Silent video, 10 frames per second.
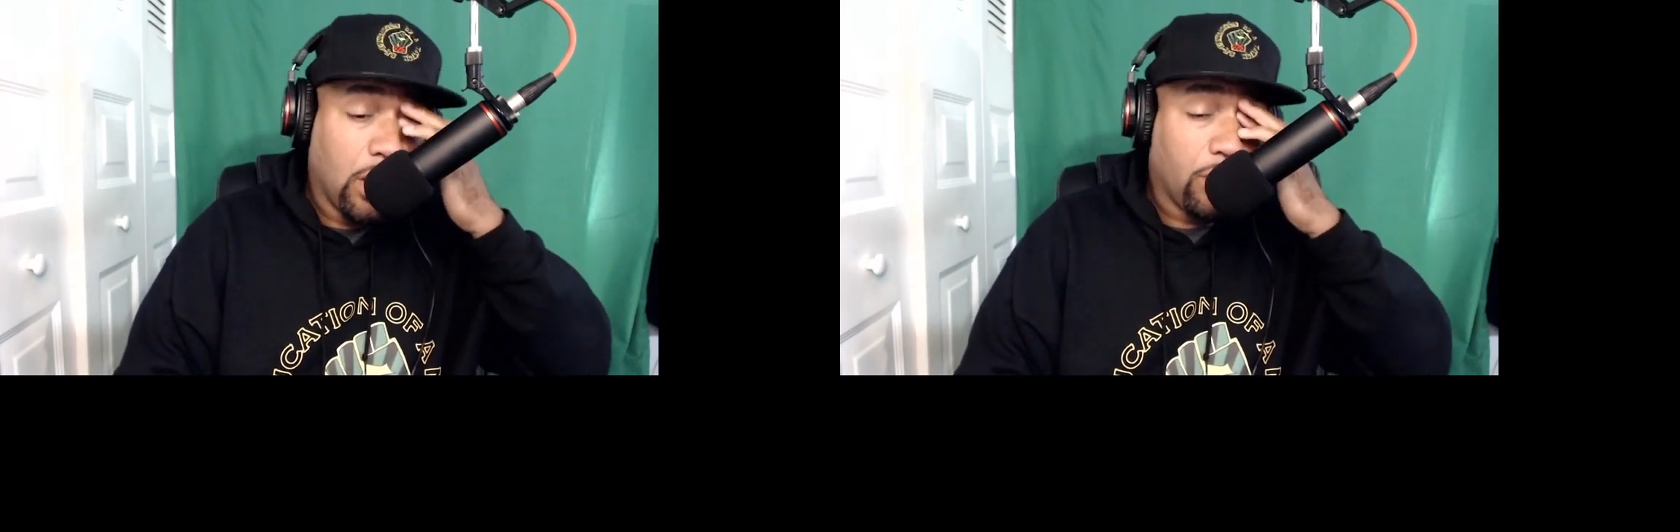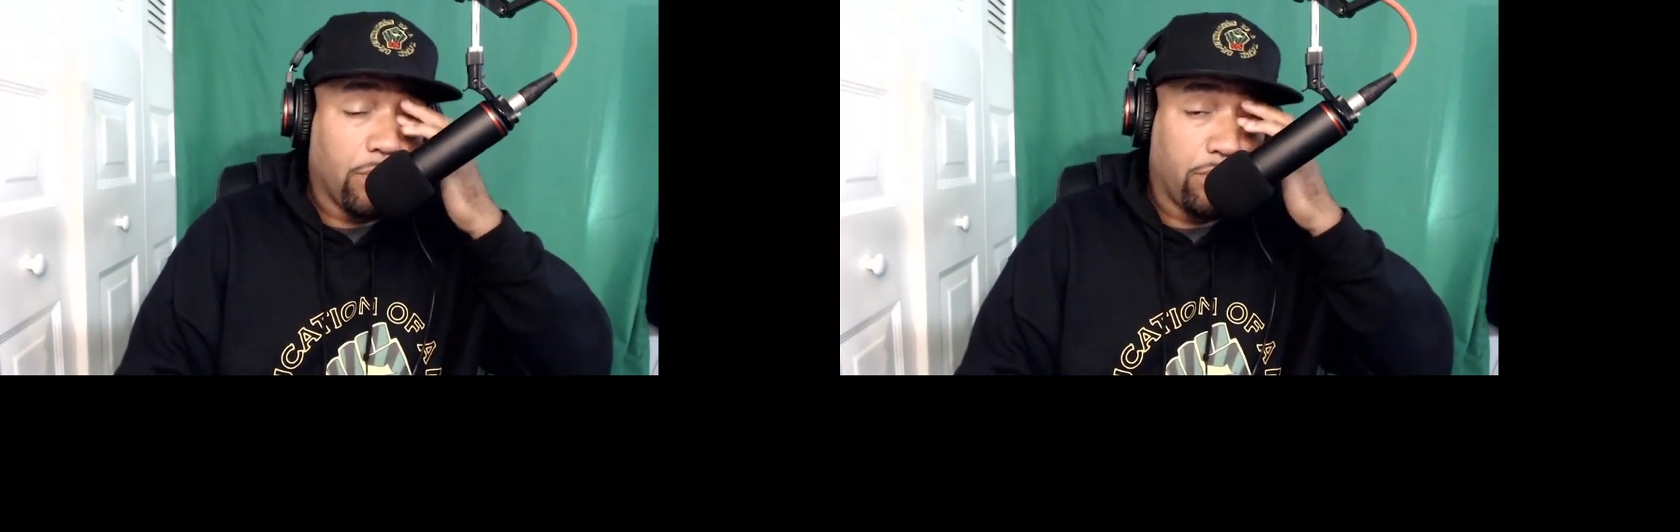
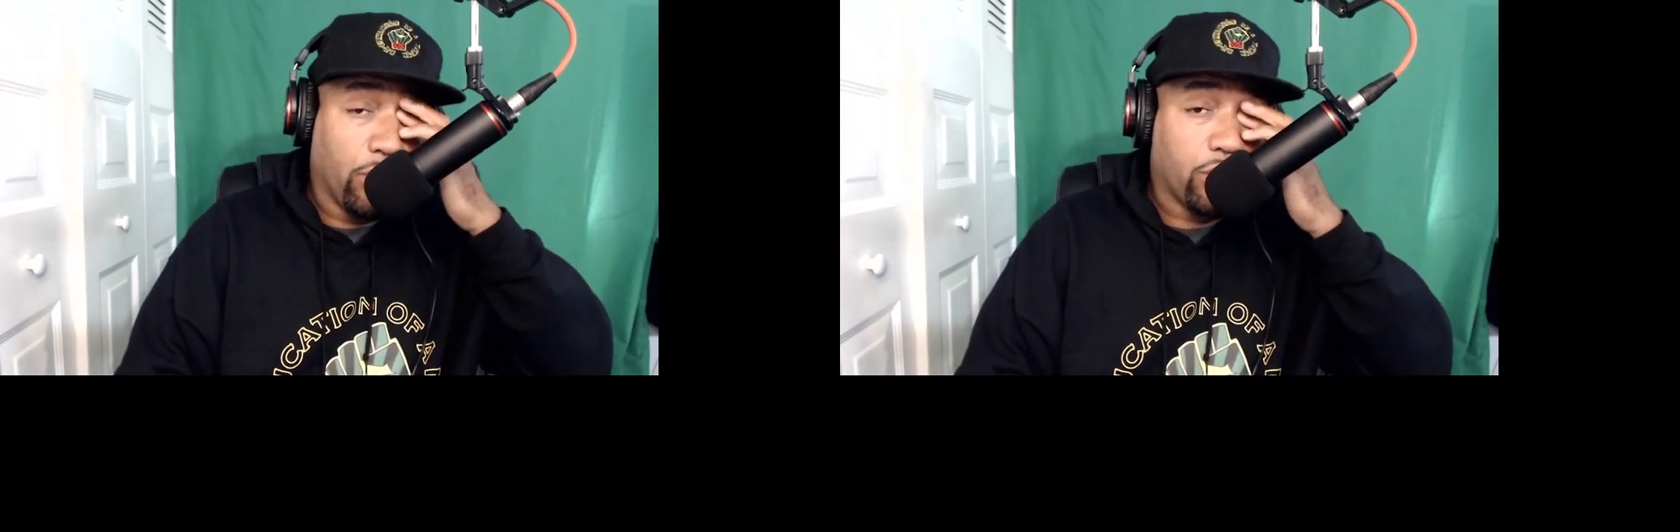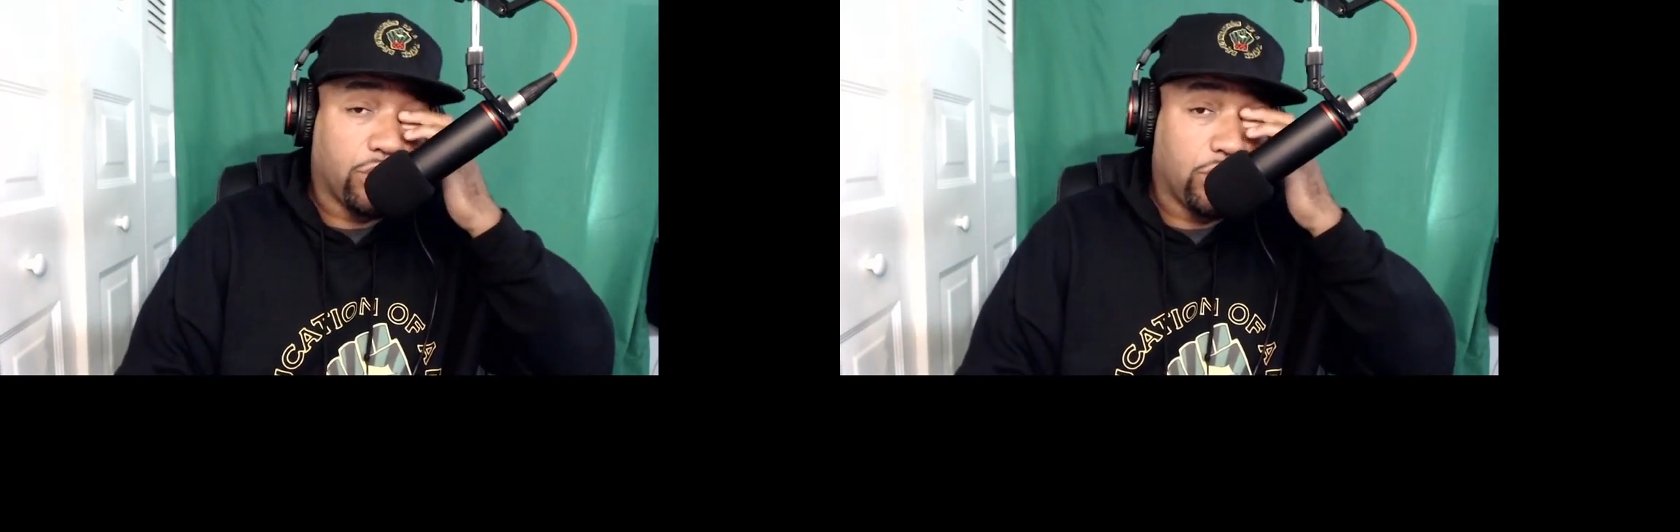the
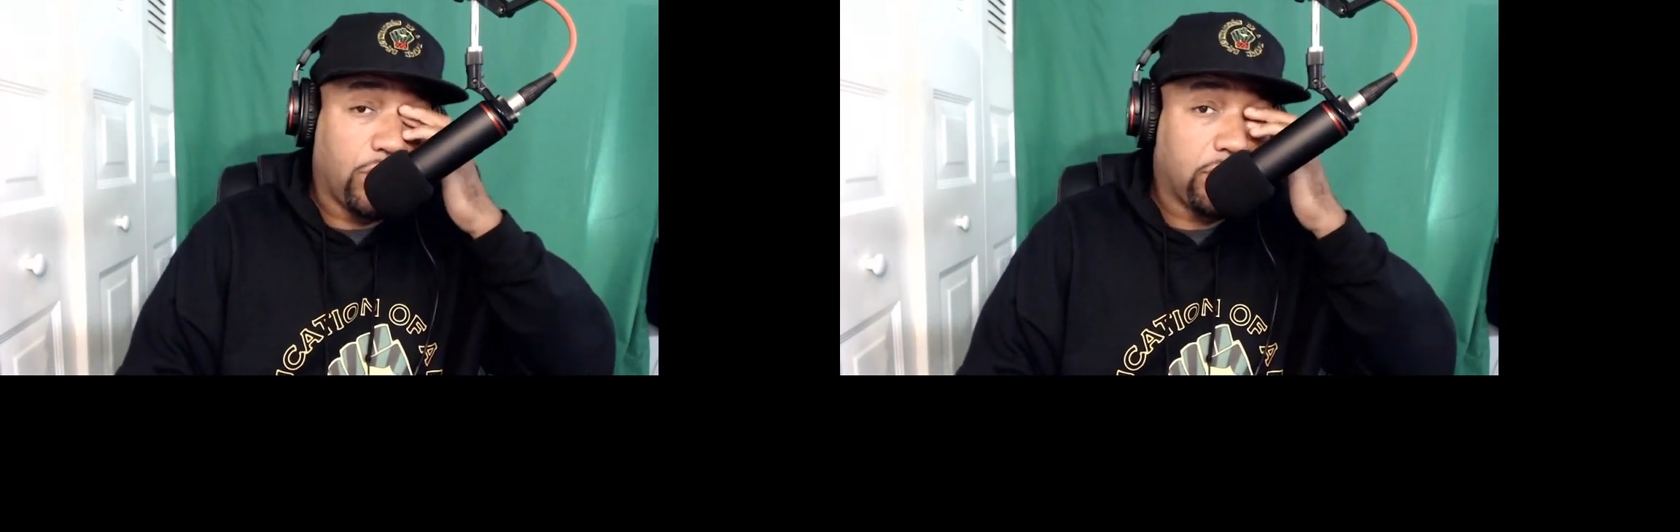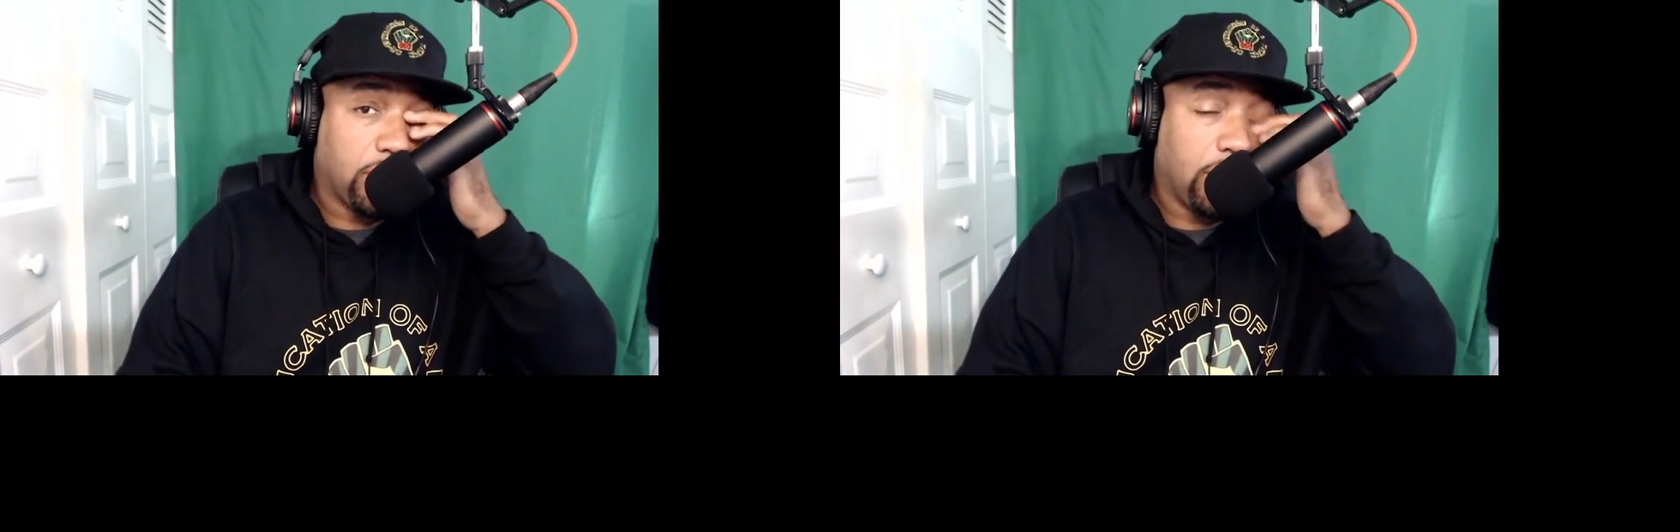broker
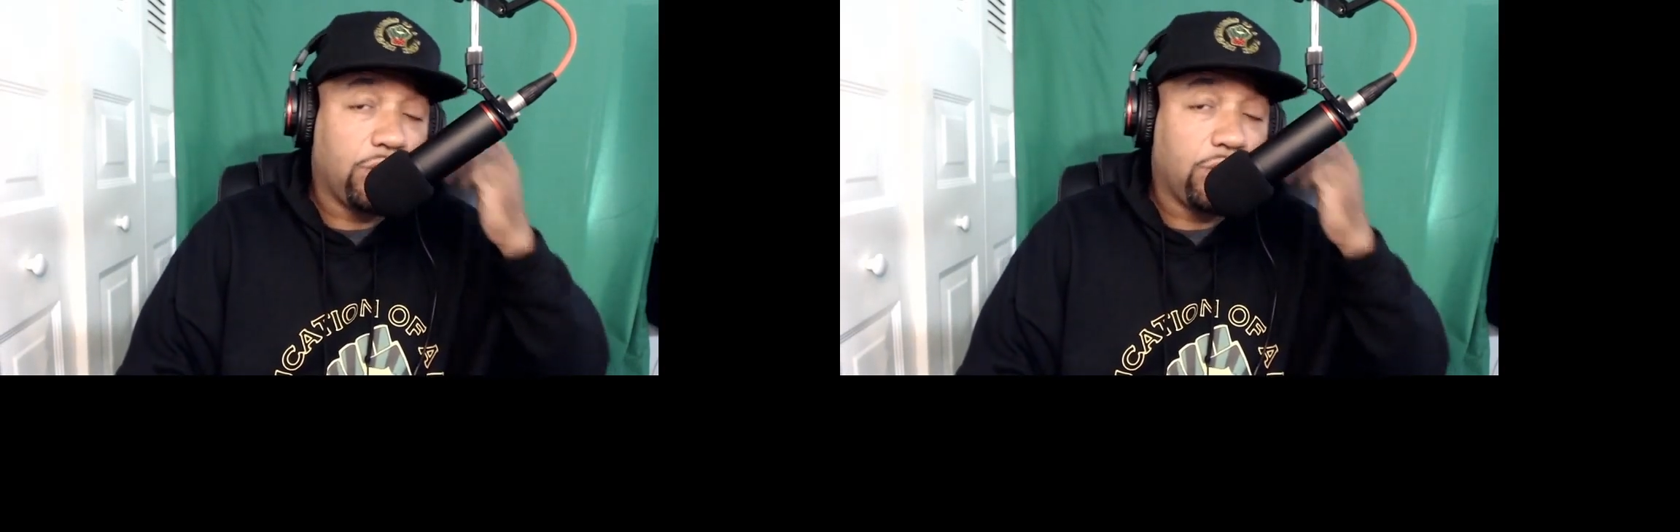suggested this.